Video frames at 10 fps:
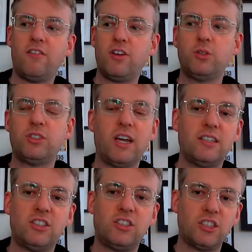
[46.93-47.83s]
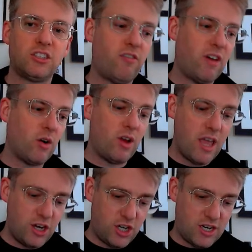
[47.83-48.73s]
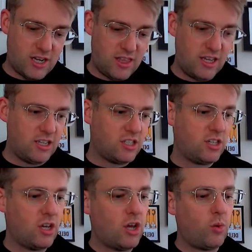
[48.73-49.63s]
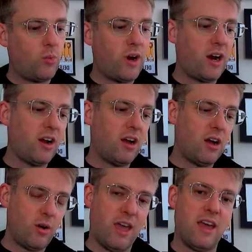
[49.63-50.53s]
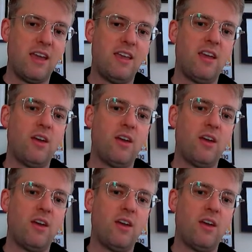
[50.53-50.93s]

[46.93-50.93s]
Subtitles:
cosines is just a variation on this where, okay,